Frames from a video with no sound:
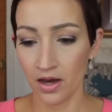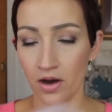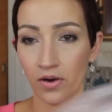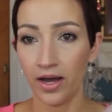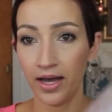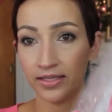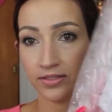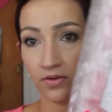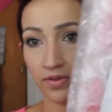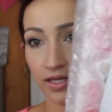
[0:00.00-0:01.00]
Okay,
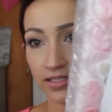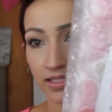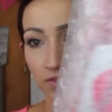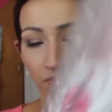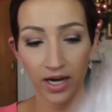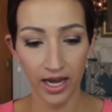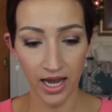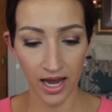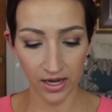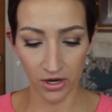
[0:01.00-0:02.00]
so this is what I
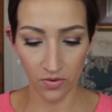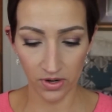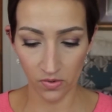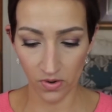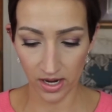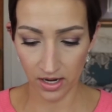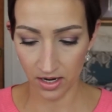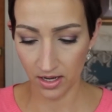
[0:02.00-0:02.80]
got going on.